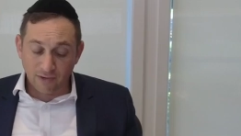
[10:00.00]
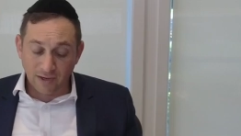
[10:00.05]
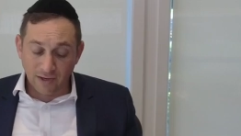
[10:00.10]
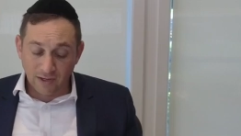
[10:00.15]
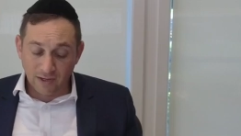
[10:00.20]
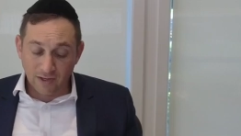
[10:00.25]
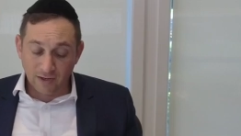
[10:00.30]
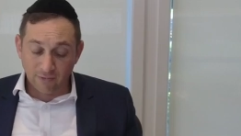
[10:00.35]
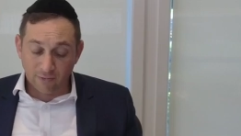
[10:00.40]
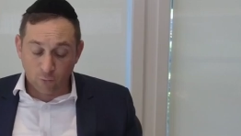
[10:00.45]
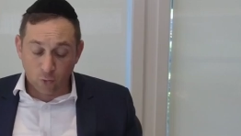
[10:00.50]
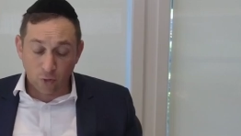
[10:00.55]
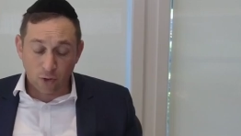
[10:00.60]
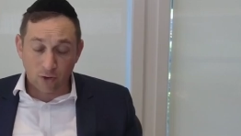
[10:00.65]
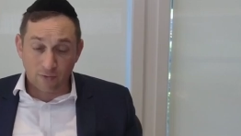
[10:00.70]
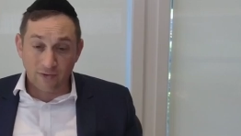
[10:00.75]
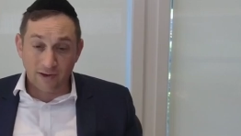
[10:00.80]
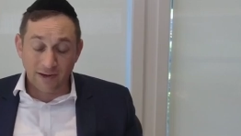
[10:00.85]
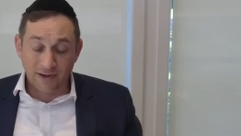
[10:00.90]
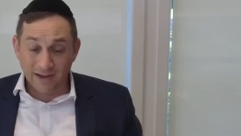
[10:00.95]
a yin and a
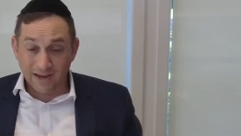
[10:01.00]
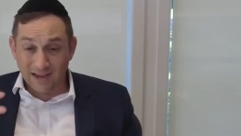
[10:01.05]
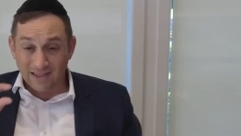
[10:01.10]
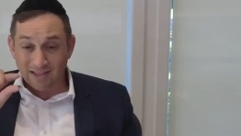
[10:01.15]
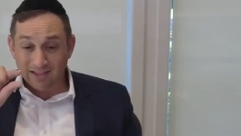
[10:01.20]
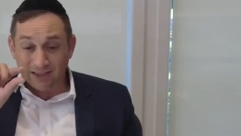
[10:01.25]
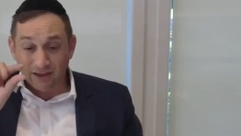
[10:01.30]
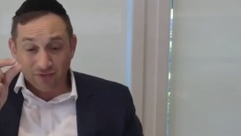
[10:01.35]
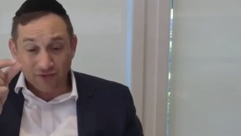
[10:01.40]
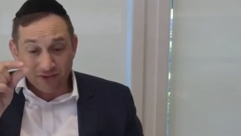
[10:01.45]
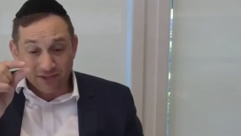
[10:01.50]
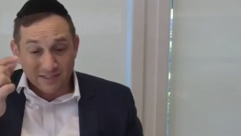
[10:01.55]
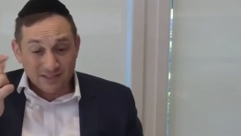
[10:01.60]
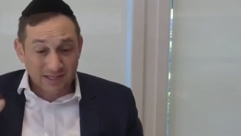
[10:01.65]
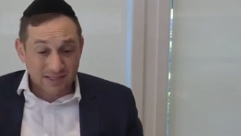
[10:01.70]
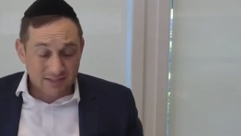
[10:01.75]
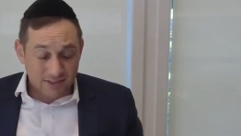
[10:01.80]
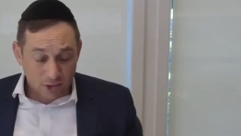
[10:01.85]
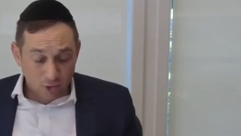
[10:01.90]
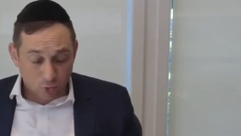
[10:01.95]
quarter of a yin? Again, the difference is
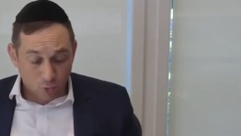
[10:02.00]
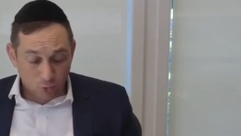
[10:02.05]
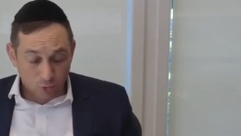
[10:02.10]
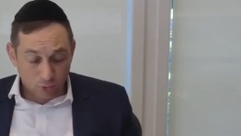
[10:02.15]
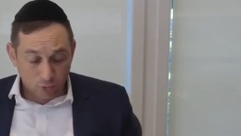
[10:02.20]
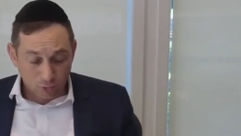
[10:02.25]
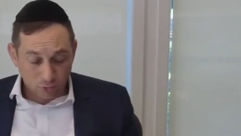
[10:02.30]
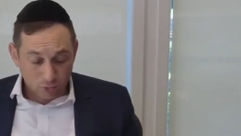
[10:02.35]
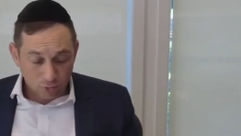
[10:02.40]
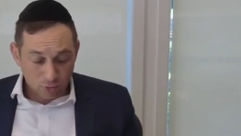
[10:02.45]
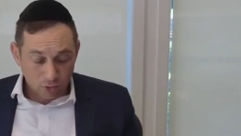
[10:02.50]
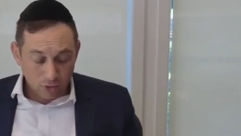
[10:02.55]
less than a quarter.